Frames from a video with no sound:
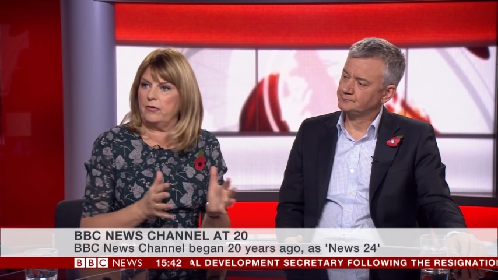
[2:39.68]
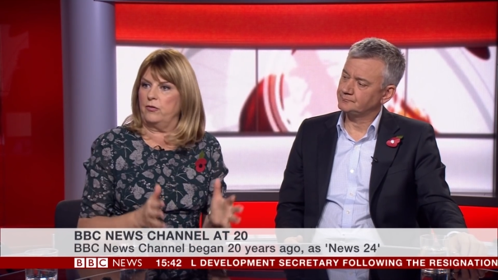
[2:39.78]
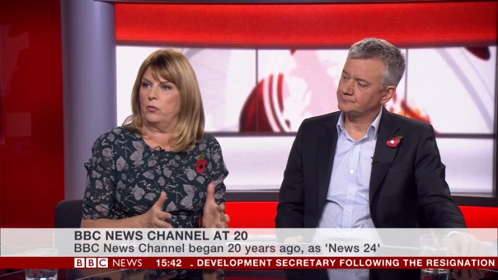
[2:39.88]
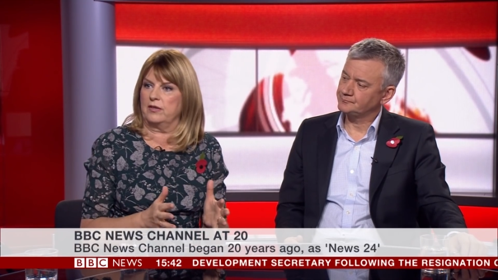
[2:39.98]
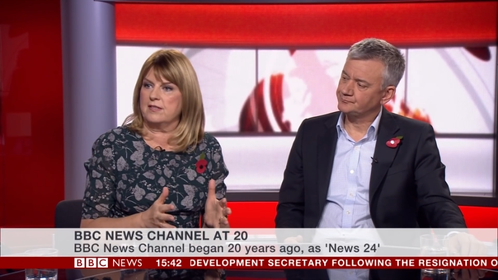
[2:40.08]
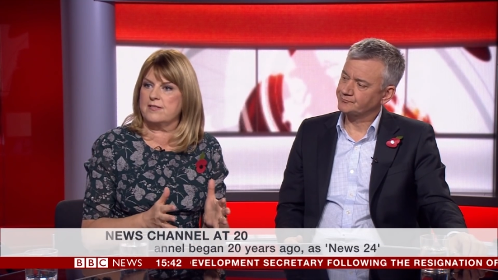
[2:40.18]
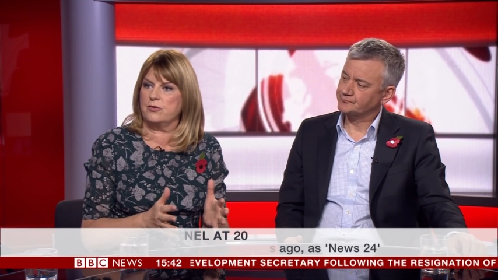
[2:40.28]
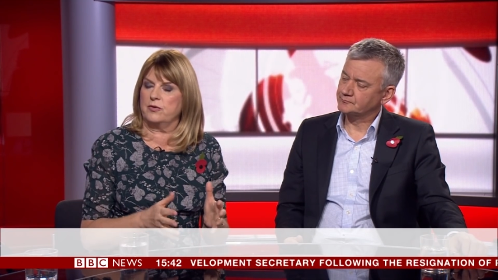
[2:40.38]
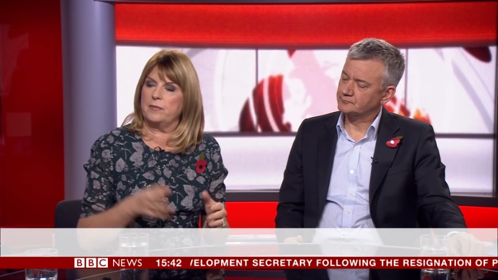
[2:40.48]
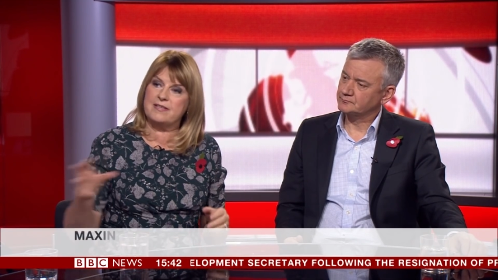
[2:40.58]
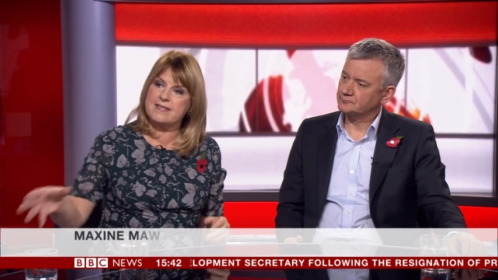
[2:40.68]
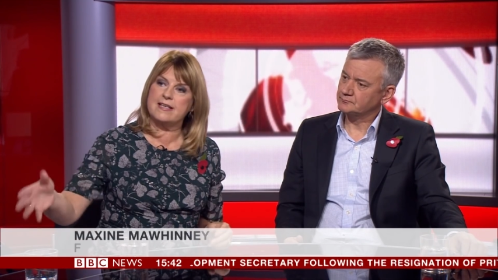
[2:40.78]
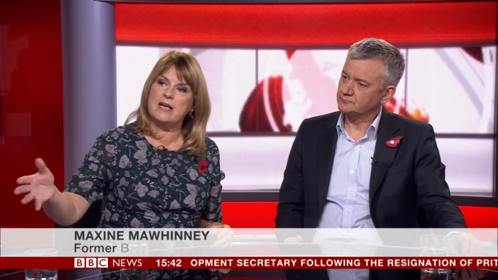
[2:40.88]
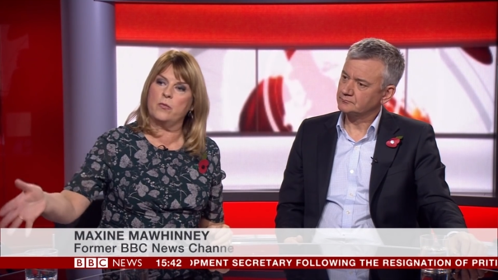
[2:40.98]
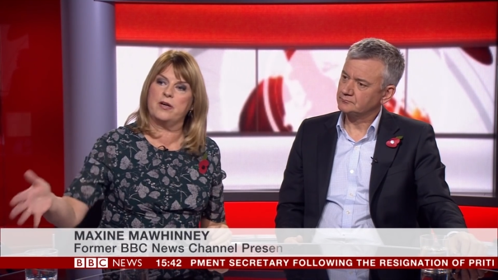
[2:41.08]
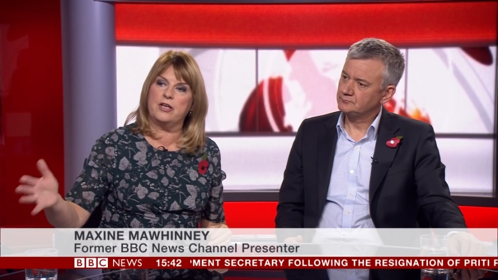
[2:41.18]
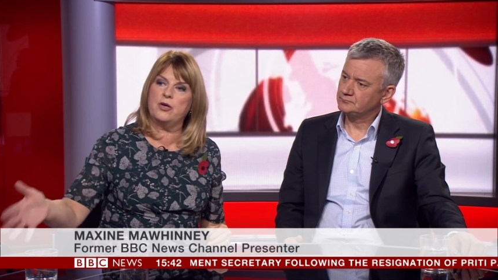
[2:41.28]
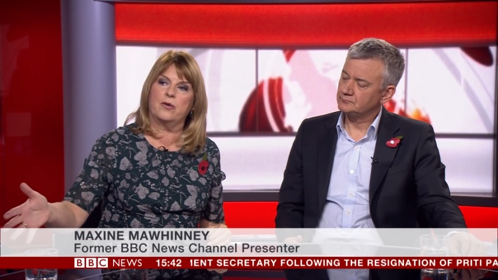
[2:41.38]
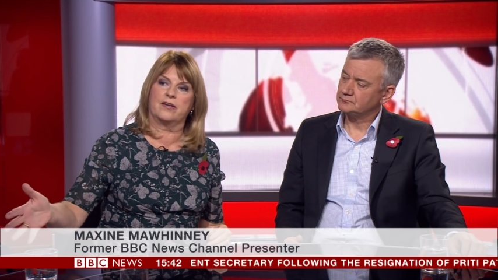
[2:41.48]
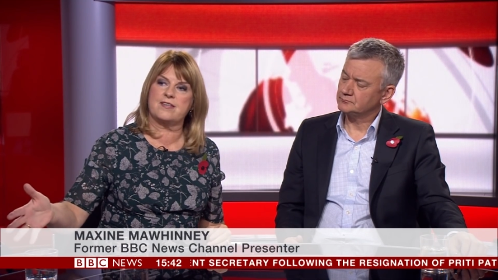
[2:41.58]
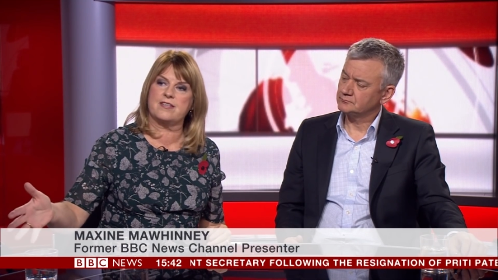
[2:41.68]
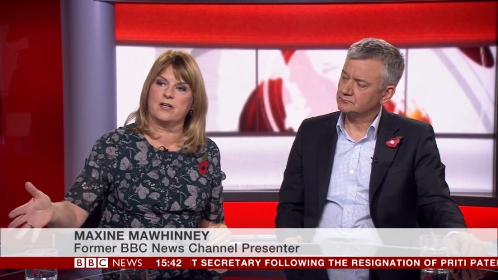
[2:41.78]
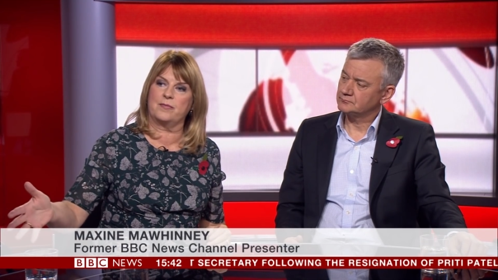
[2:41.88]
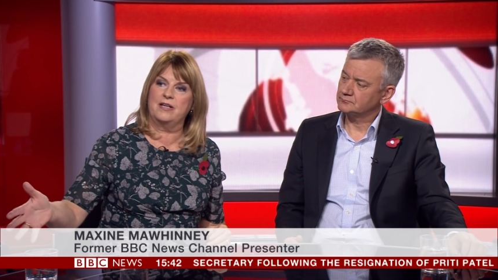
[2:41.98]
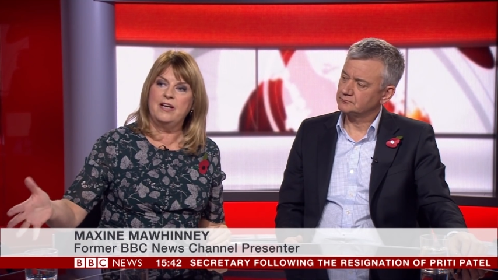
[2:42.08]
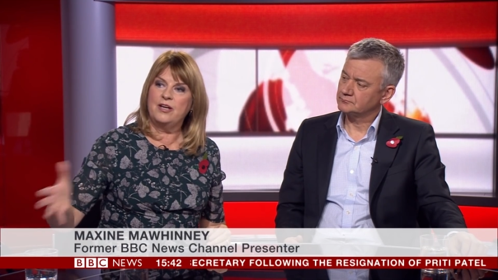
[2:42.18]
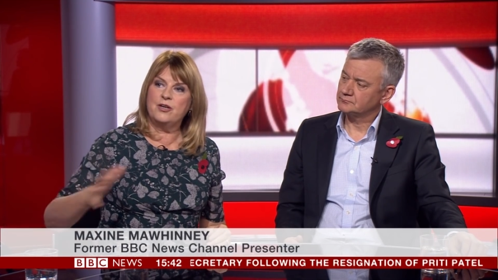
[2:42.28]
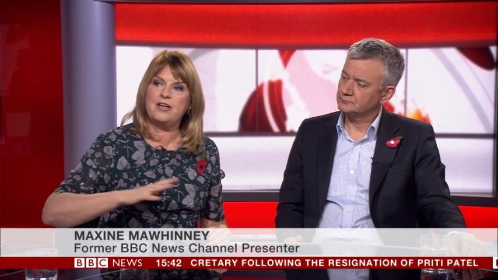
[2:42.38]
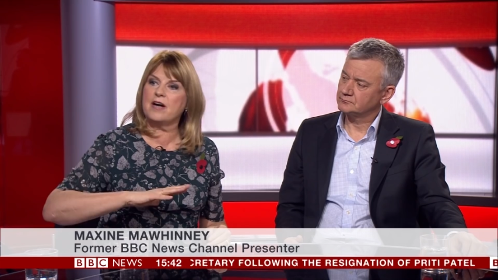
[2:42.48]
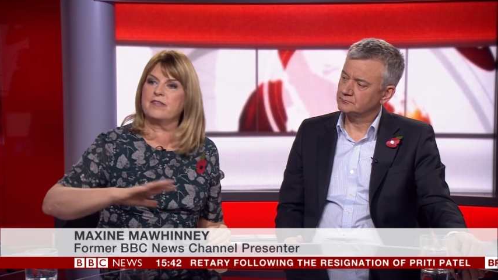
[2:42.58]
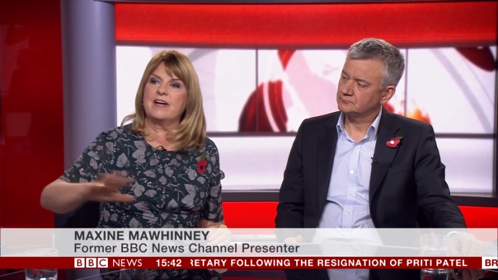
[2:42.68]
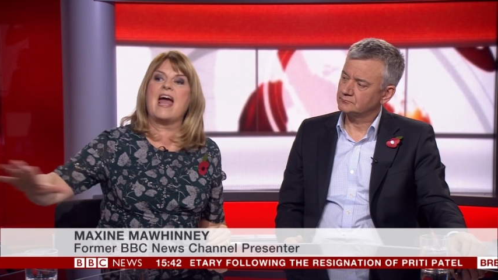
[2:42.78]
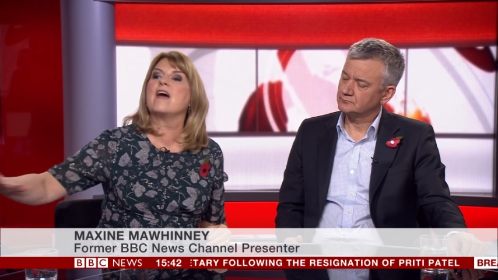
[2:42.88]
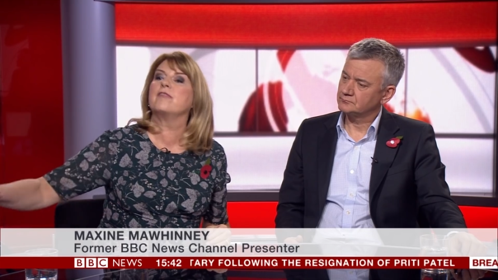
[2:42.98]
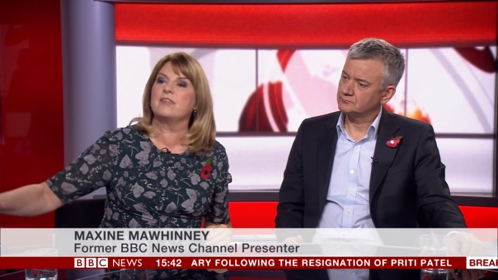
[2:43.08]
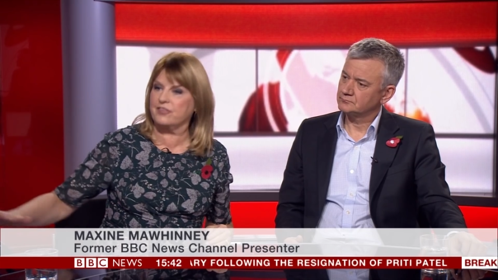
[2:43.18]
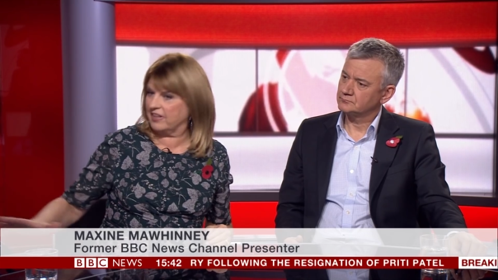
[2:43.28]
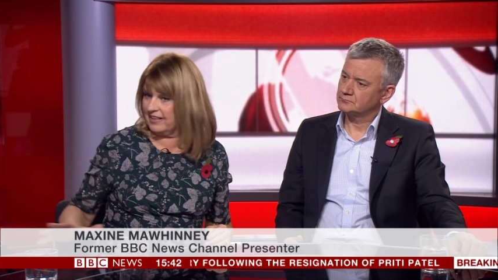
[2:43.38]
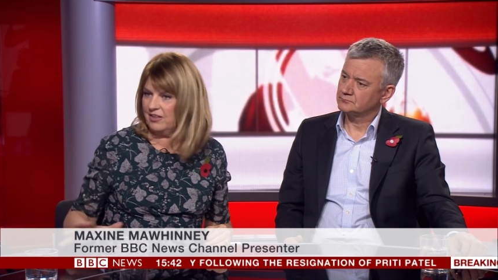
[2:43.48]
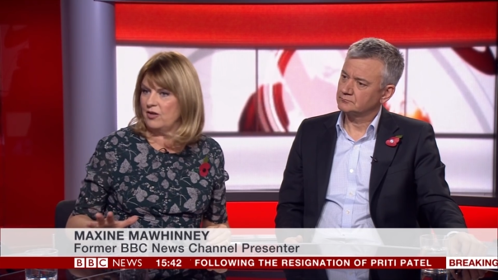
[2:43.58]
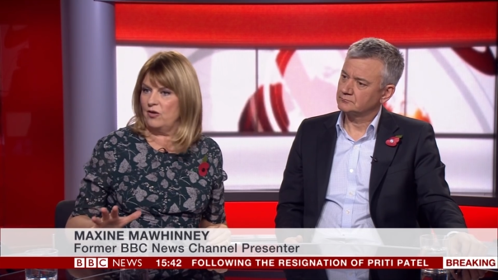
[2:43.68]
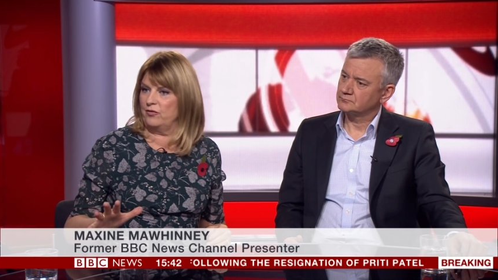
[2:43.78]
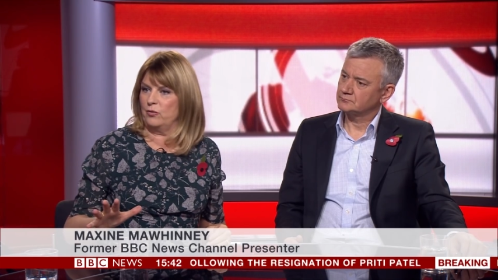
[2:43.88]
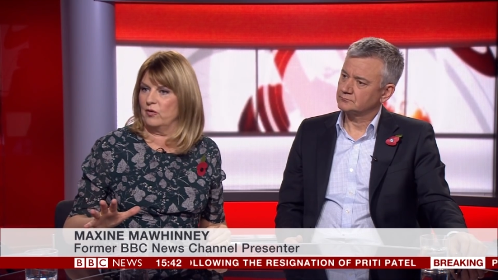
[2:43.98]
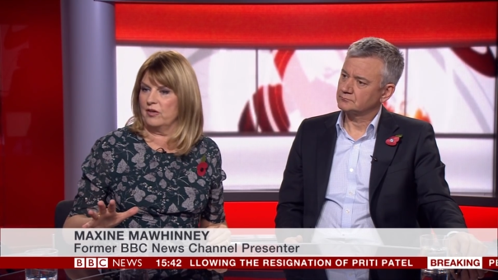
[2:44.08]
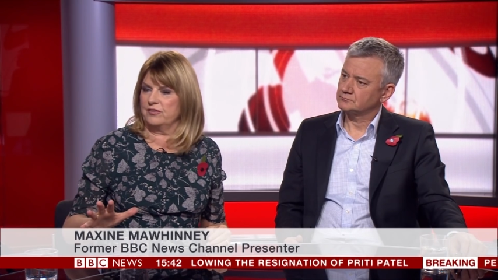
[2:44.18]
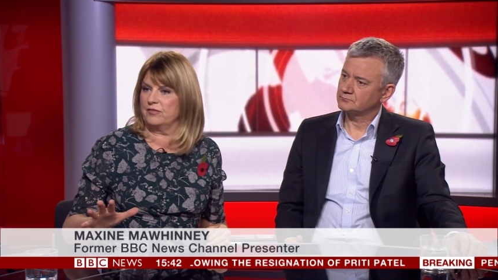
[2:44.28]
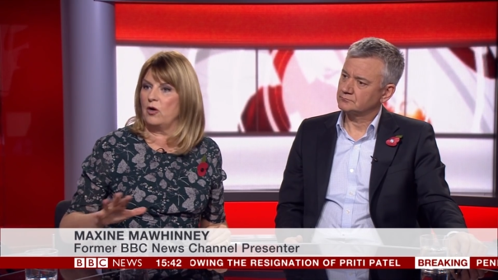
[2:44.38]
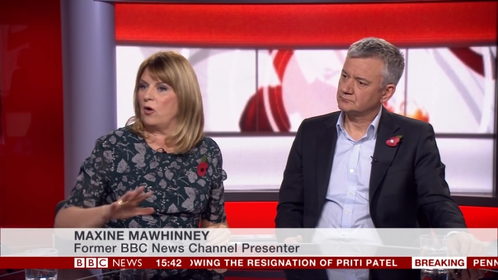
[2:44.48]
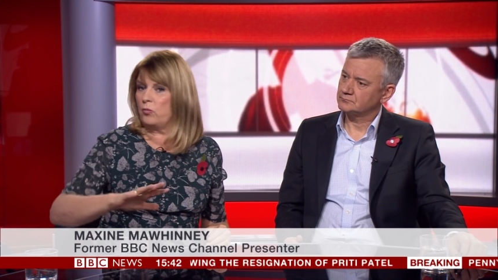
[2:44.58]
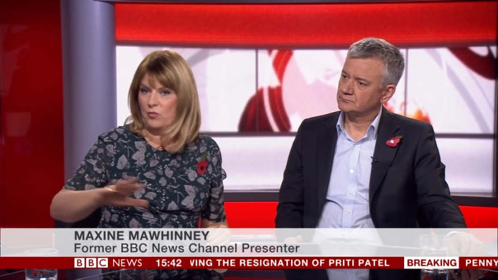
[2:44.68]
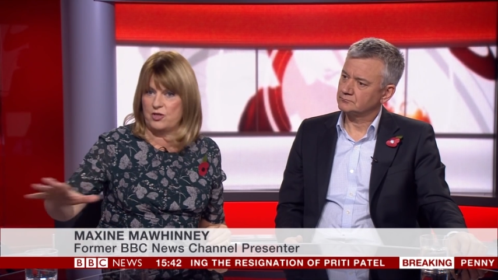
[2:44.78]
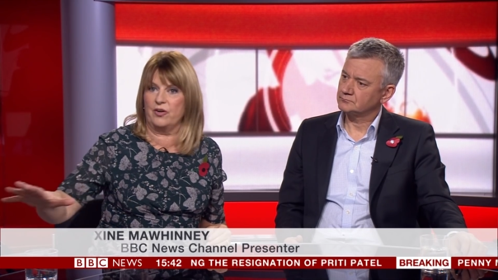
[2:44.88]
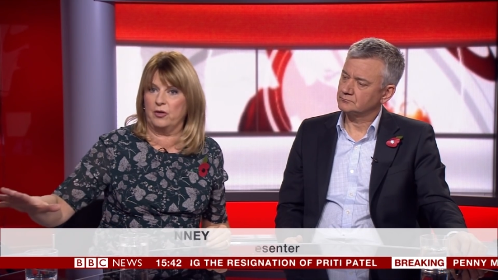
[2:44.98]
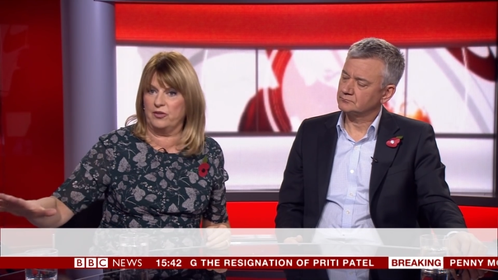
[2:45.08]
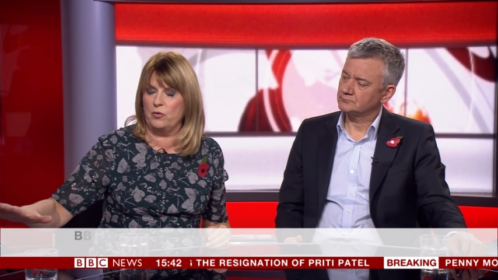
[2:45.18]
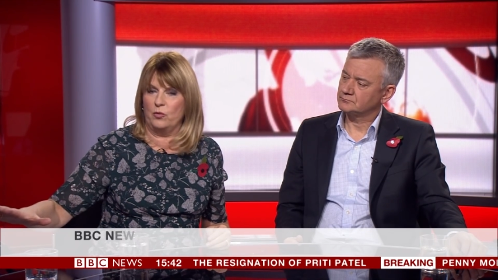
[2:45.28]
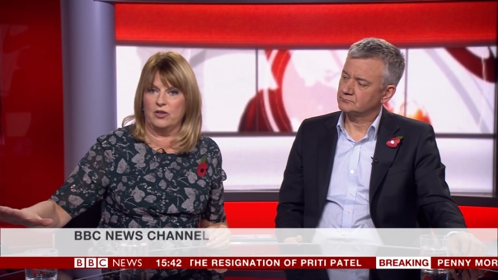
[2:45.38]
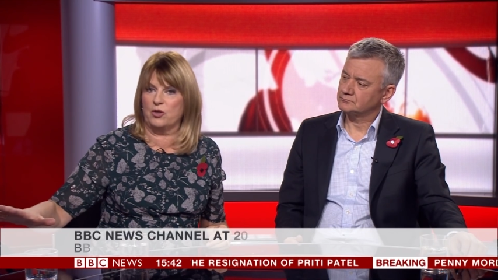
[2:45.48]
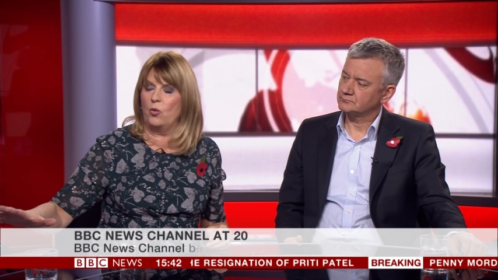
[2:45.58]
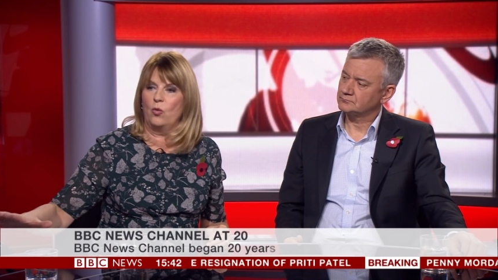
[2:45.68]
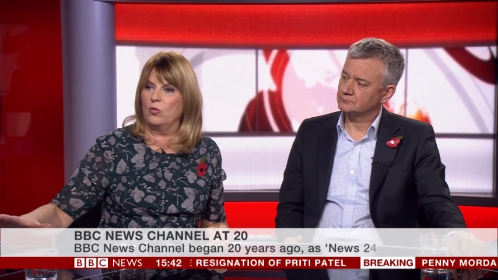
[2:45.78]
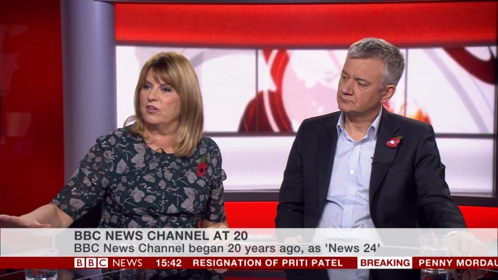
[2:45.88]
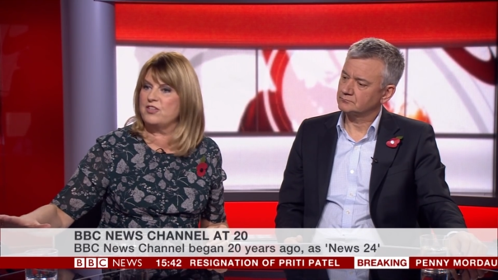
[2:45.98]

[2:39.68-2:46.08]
Speaker 1: on the one story? But sitting where you are, Simon, you're covering everything on the world, what's going on in the world all the